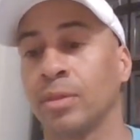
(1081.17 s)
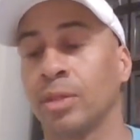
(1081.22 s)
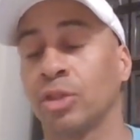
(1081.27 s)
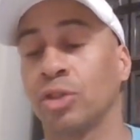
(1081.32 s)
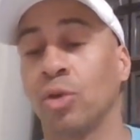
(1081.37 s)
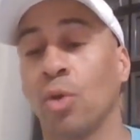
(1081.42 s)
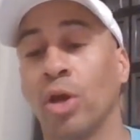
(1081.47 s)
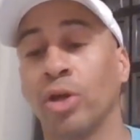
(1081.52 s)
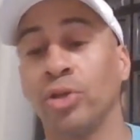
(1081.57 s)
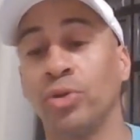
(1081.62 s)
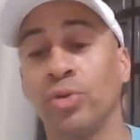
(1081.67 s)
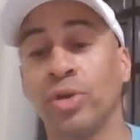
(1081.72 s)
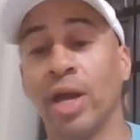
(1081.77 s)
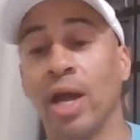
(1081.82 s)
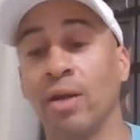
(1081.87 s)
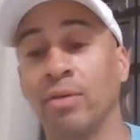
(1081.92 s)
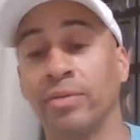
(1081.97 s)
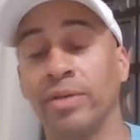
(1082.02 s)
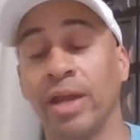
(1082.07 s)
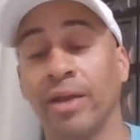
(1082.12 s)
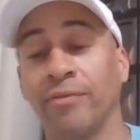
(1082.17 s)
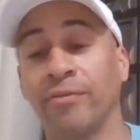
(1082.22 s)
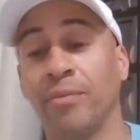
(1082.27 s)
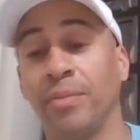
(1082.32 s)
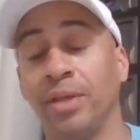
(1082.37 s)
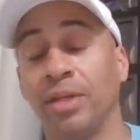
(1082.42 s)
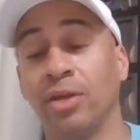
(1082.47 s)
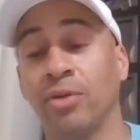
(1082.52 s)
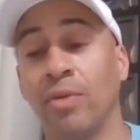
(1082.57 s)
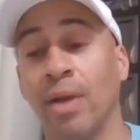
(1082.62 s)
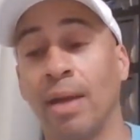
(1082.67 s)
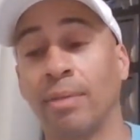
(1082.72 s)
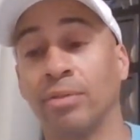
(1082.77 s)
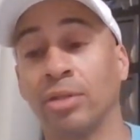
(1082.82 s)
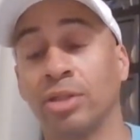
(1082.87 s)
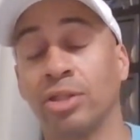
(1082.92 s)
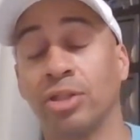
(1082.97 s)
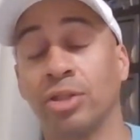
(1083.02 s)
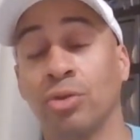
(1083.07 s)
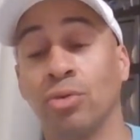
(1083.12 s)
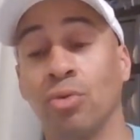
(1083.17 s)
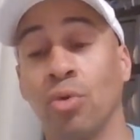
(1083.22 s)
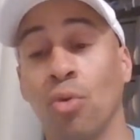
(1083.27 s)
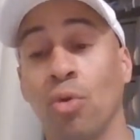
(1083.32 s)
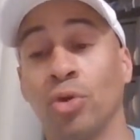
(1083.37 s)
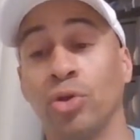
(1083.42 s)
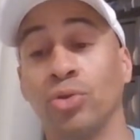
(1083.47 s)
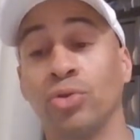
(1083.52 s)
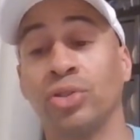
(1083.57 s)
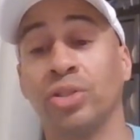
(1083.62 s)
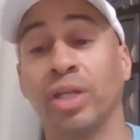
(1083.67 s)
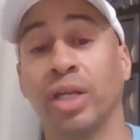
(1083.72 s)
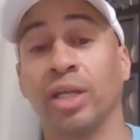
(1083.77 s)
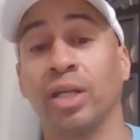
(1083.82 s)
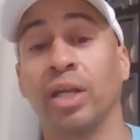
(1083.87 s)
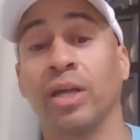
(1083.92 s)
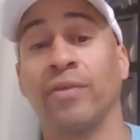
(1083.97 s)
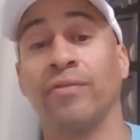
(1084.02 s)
So are you counting that for me to grab the shoe? Or are you saying